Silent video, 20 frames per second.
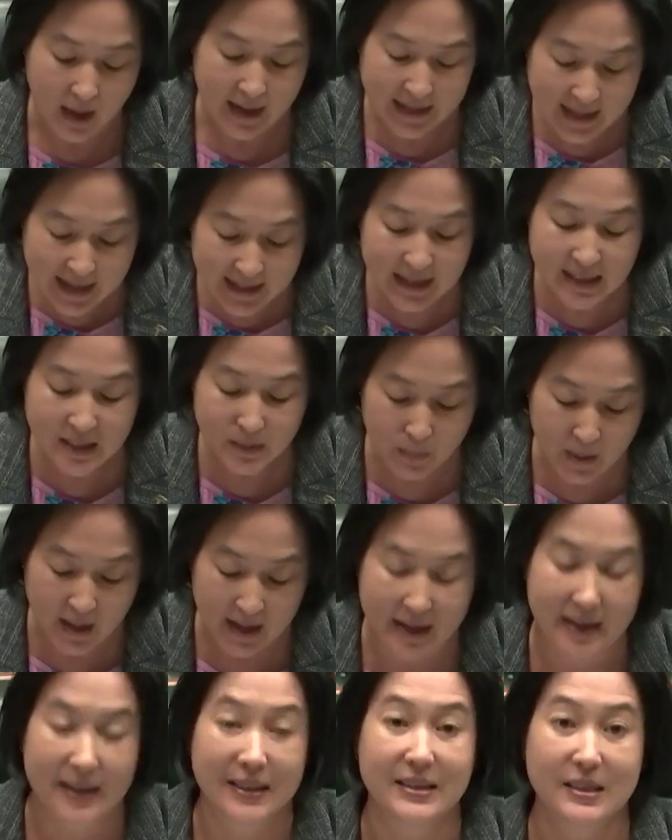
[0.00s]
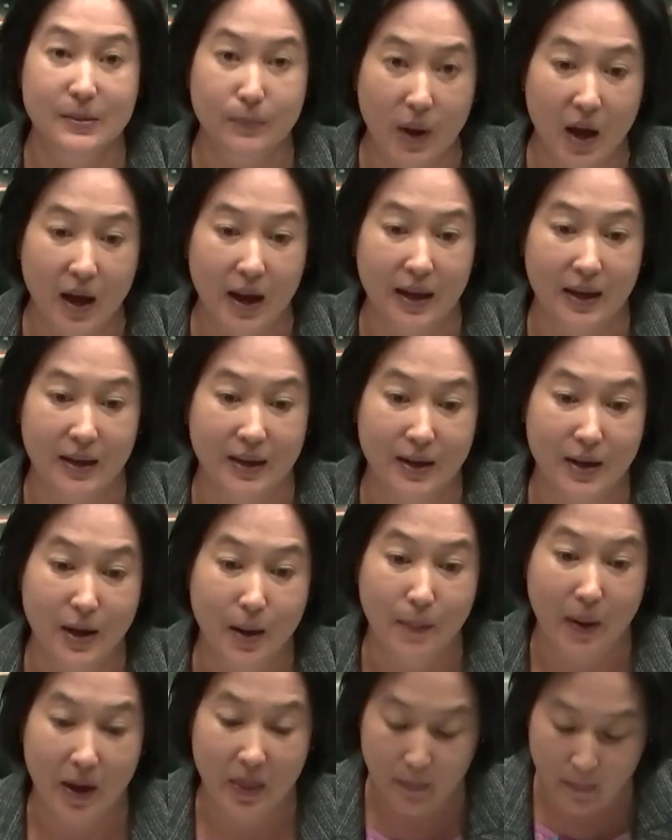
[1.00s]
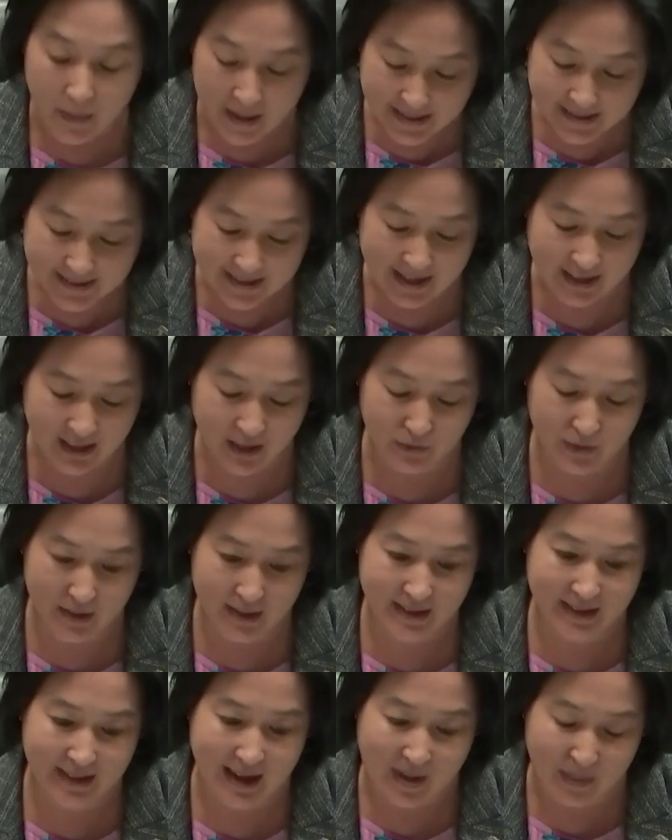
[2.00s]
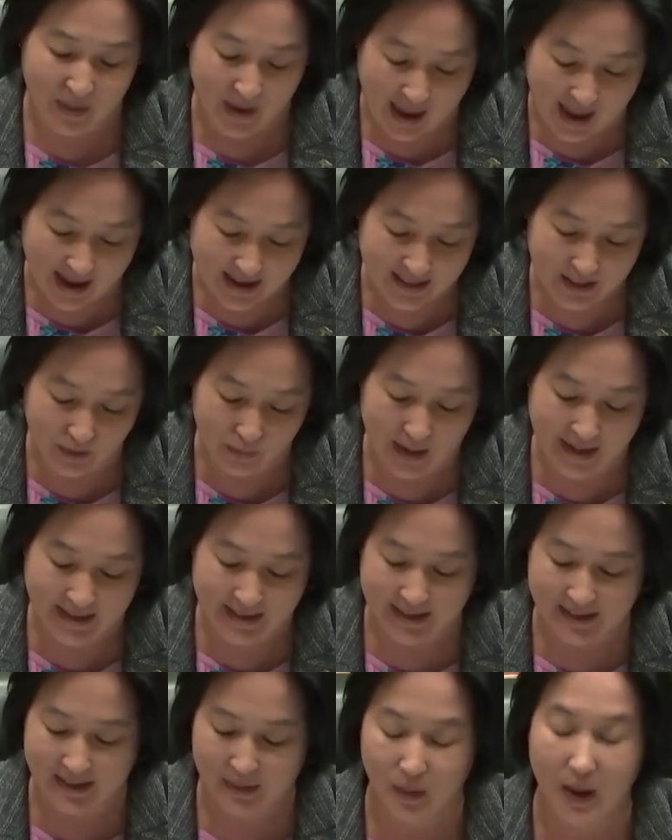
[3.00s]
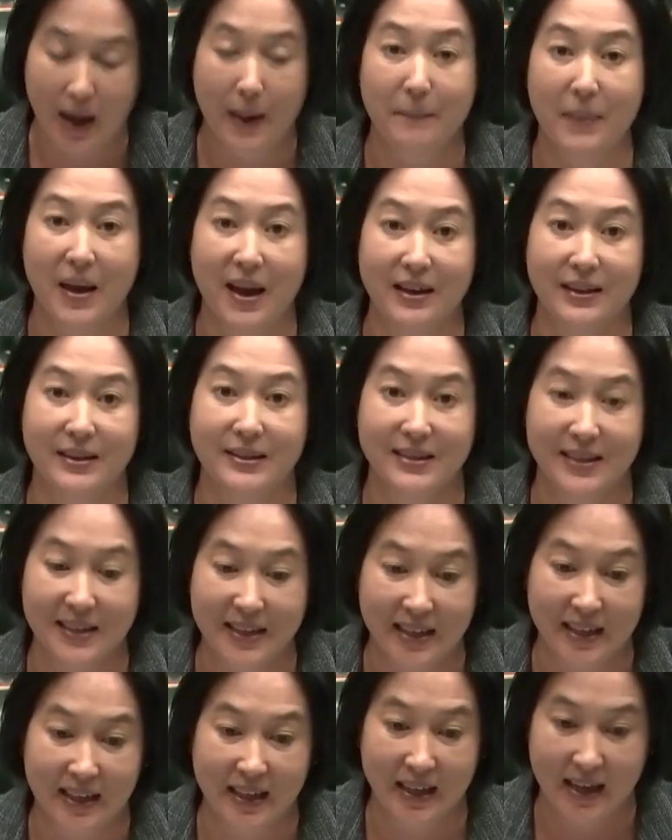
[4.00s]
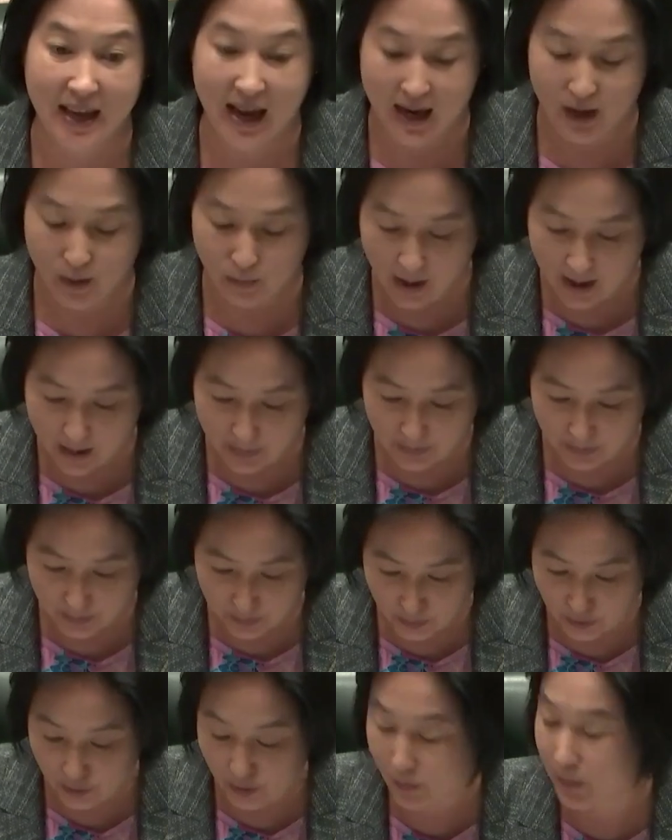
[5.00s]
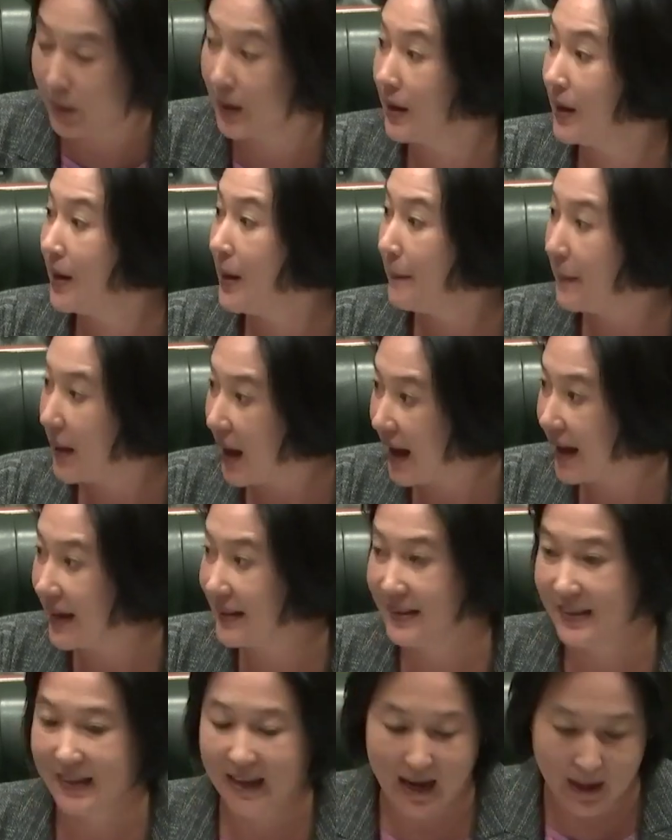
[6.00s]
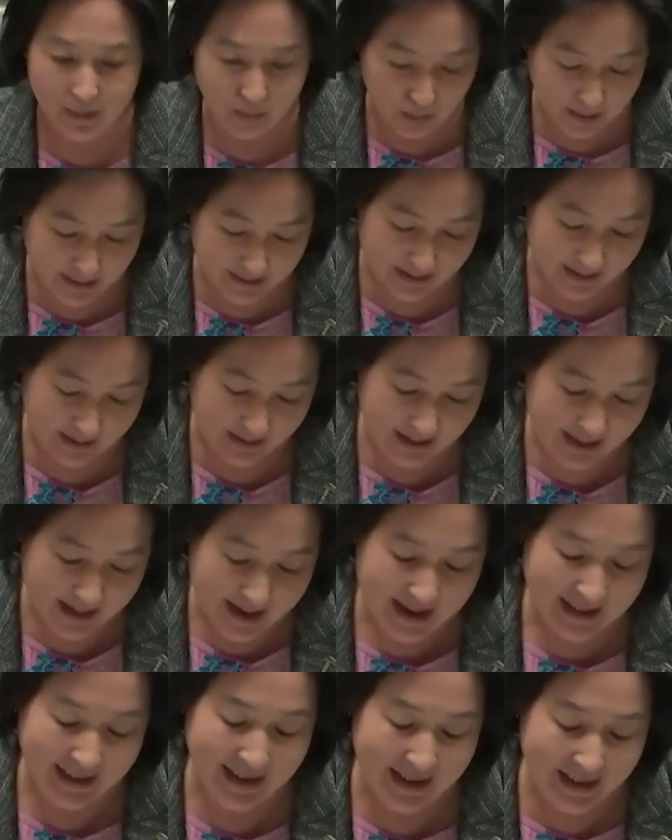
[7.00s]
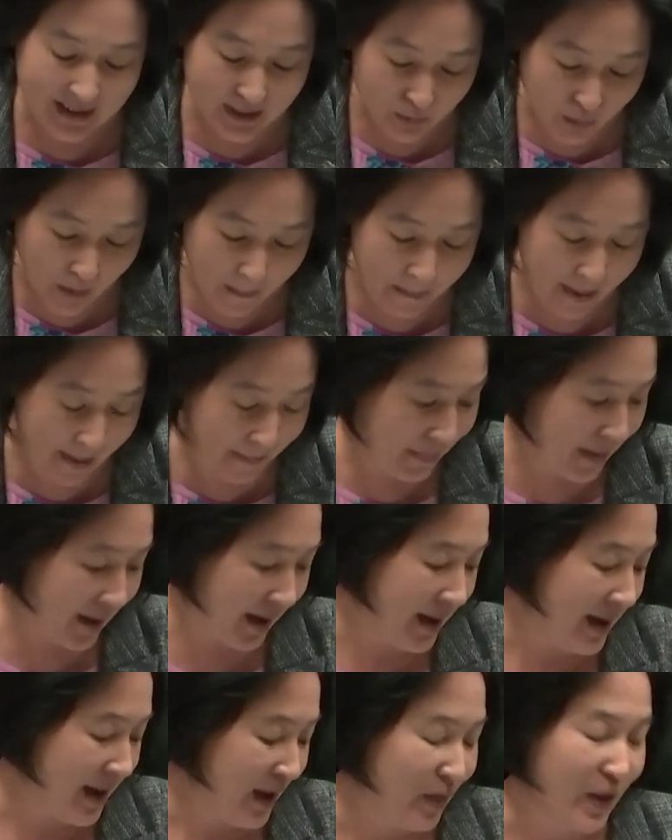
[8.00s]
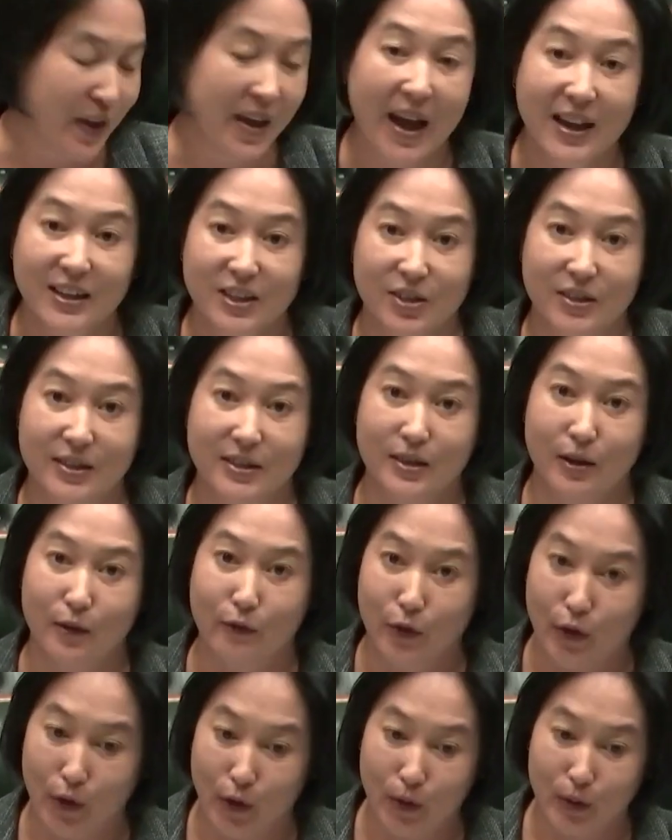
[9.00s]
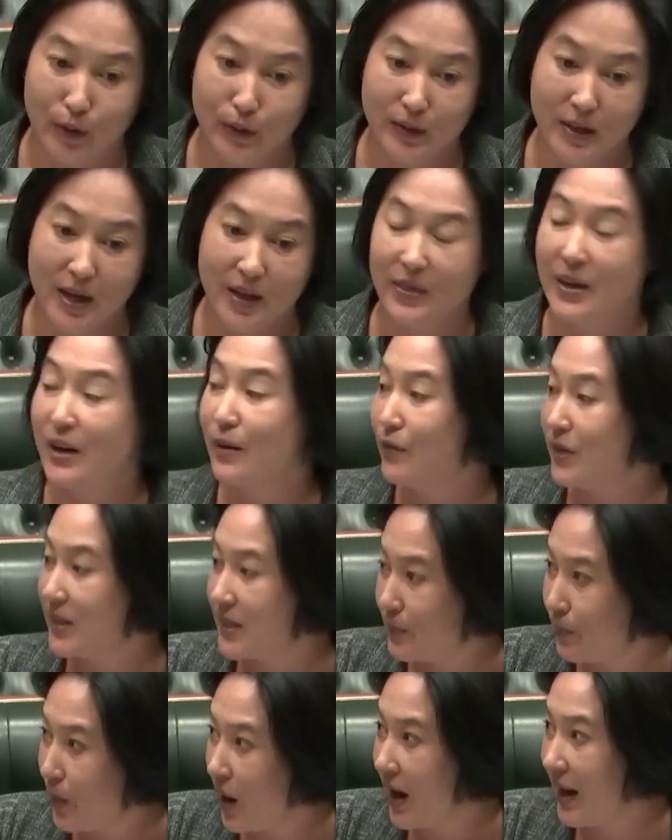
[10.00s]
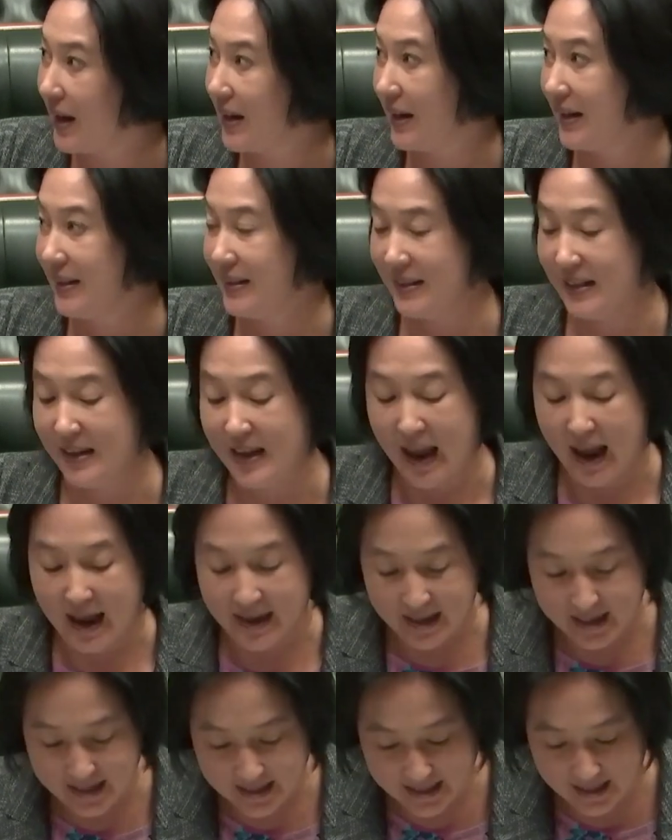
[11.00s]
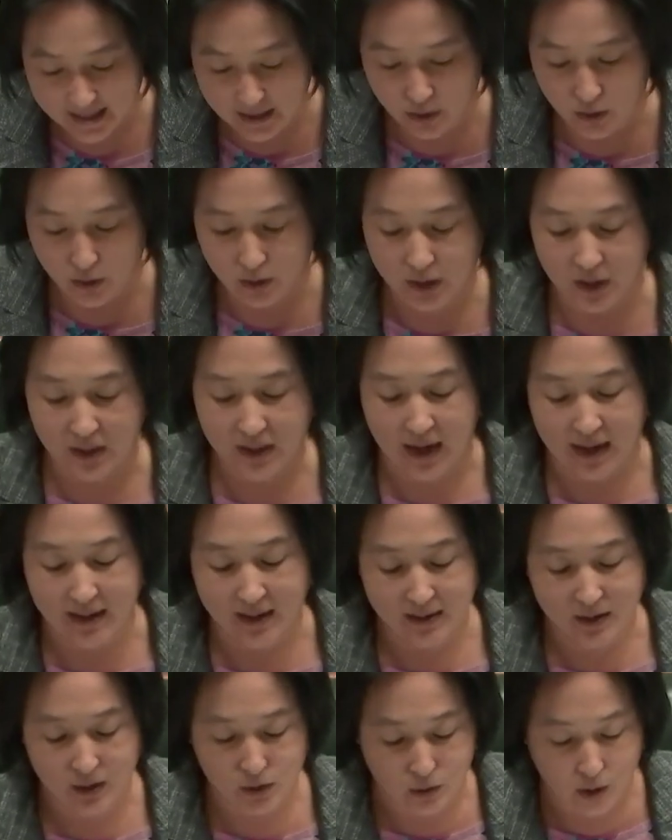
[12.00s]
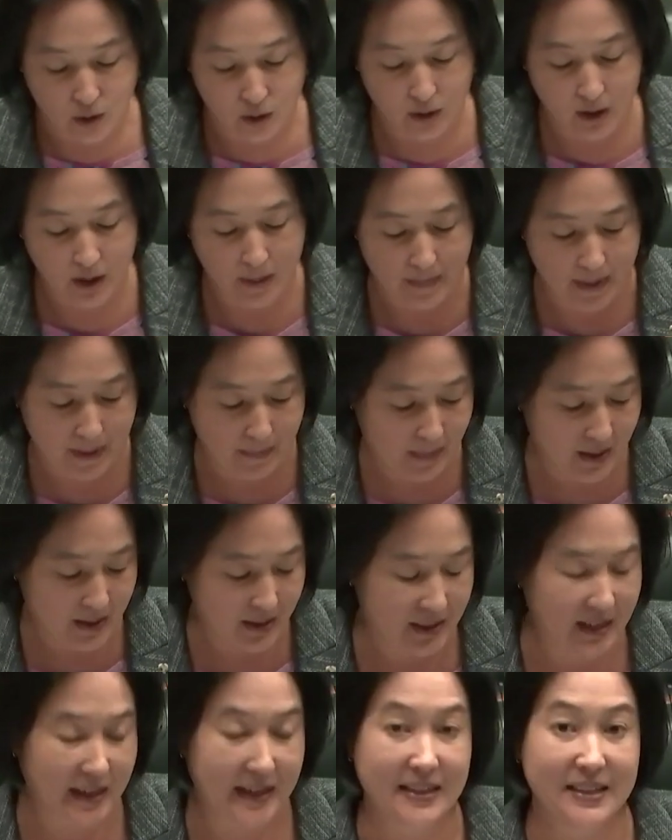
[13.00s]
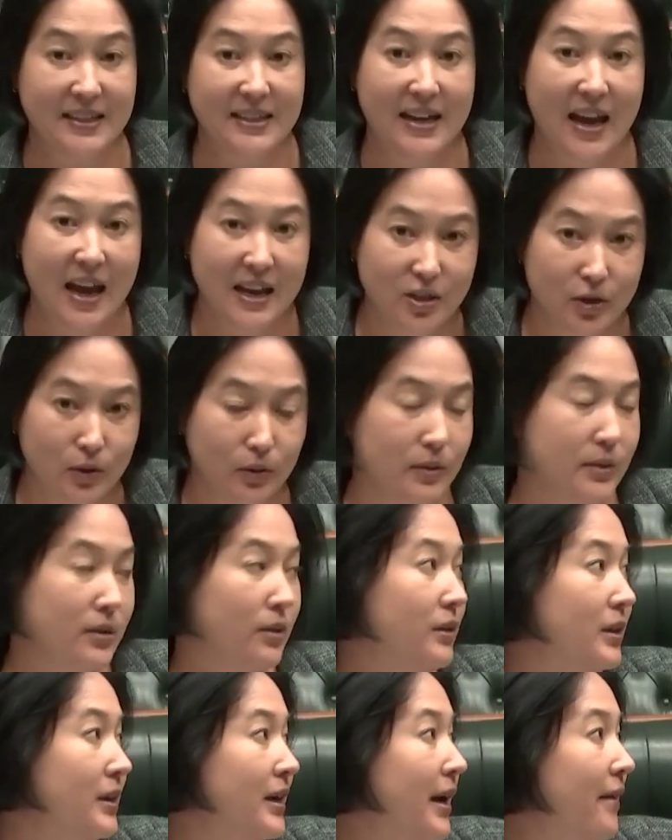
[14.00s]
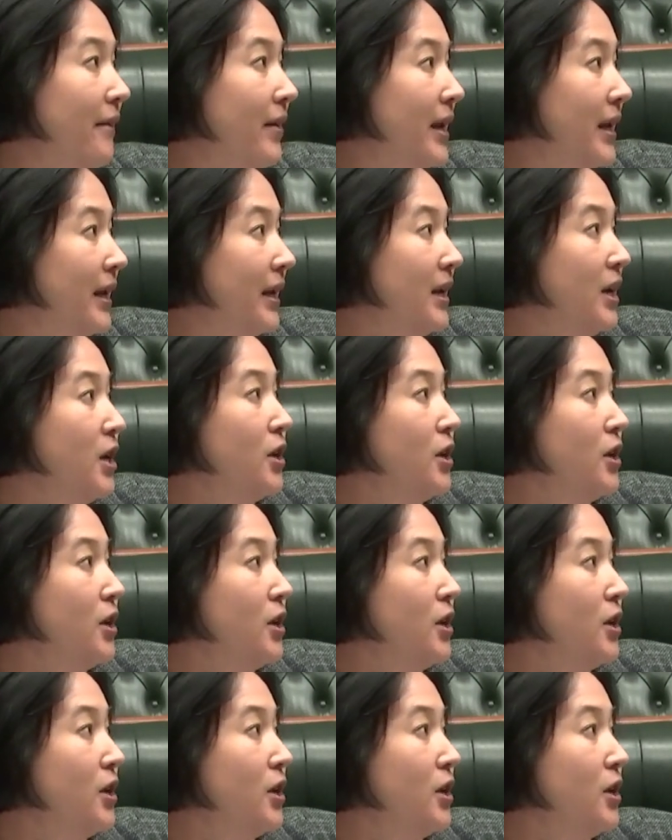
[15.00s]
Let us be inspired by the peace activists and the anti-racism campaigners here and around the globe, past and present. Let us remember the actions of those that have inspired us and continue to take a strong commitment to international solidarity,